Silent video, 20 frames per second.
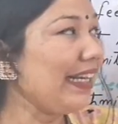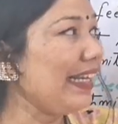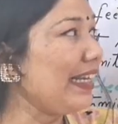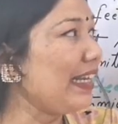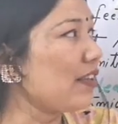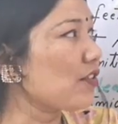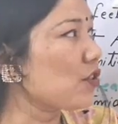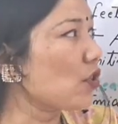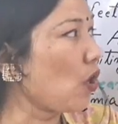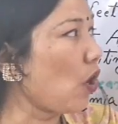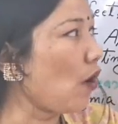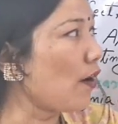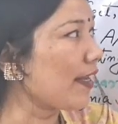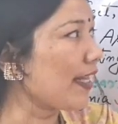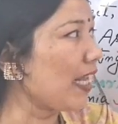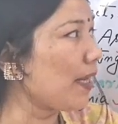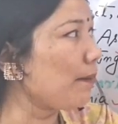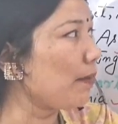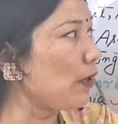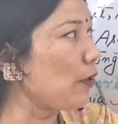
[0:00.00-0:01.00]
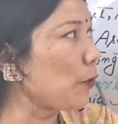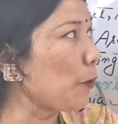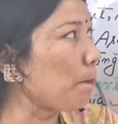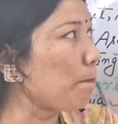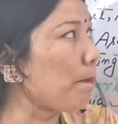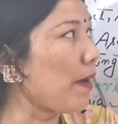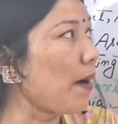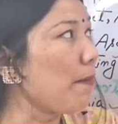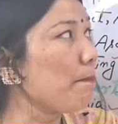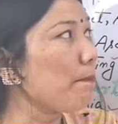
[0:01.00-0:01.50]
It is not able to
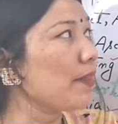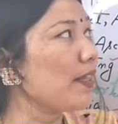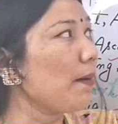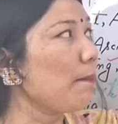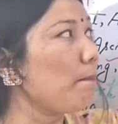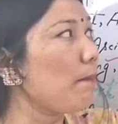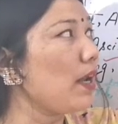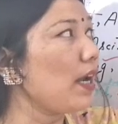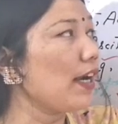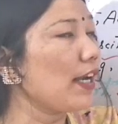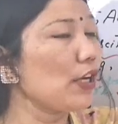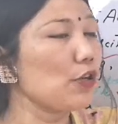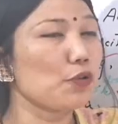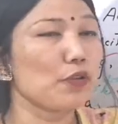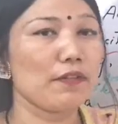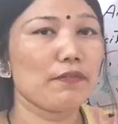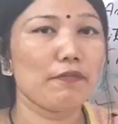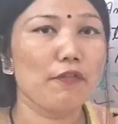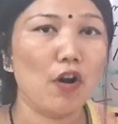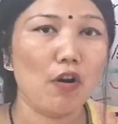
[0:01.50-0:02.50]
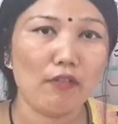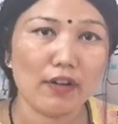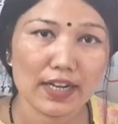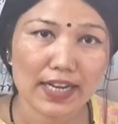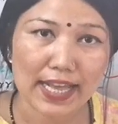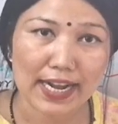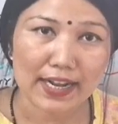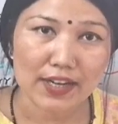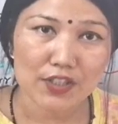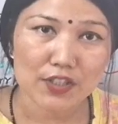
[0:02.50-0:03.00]
pump the blood into the
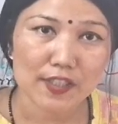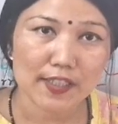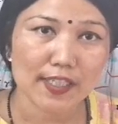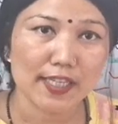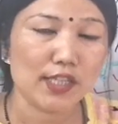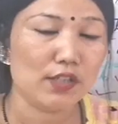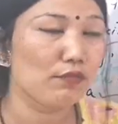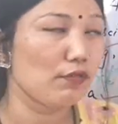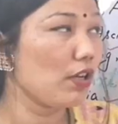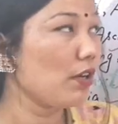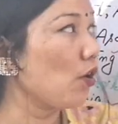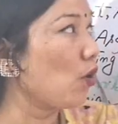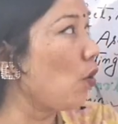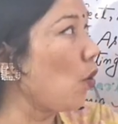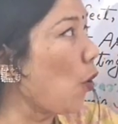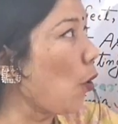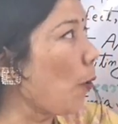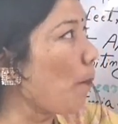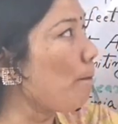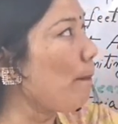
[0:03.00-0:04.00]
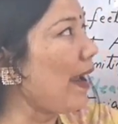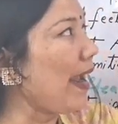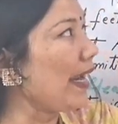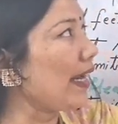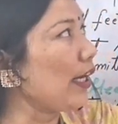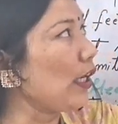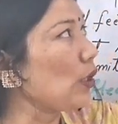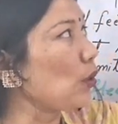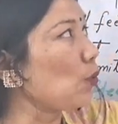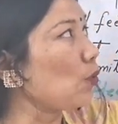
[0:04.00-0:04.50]
forward direction. It will go
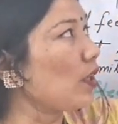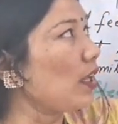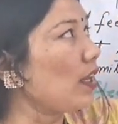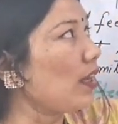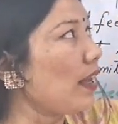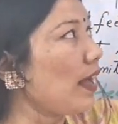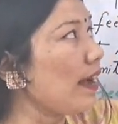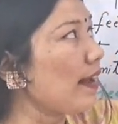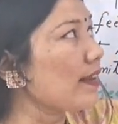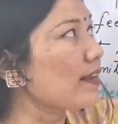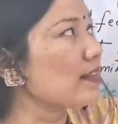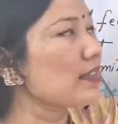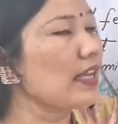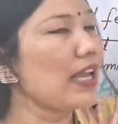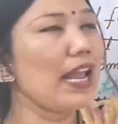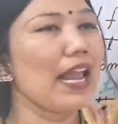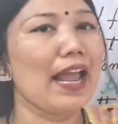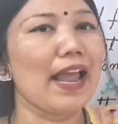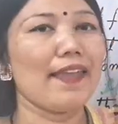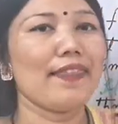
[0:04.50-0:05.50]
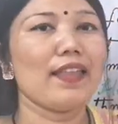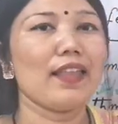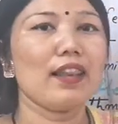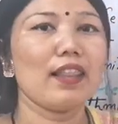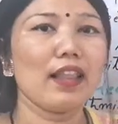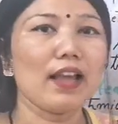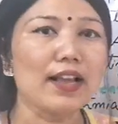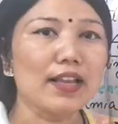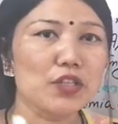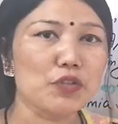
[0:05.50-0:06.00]
back into the lungs, and the
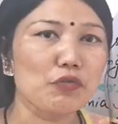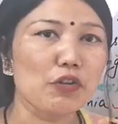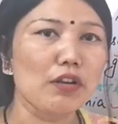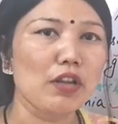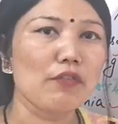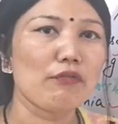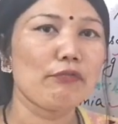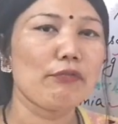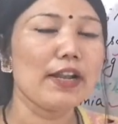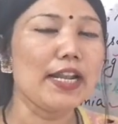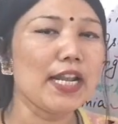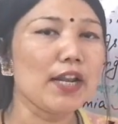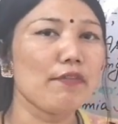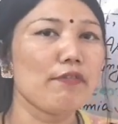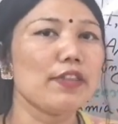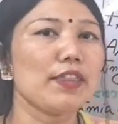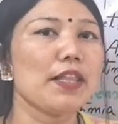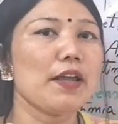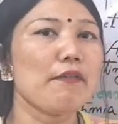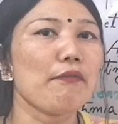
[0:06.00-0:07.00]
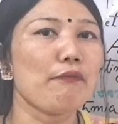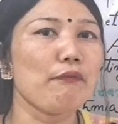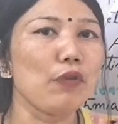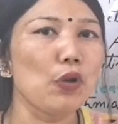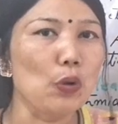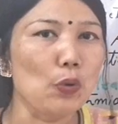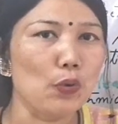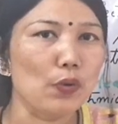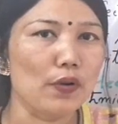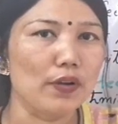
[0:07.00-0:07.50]
lungs will be filled with the
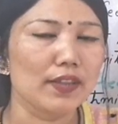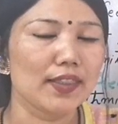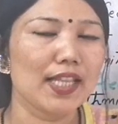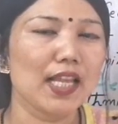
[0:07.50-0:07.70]
fluid.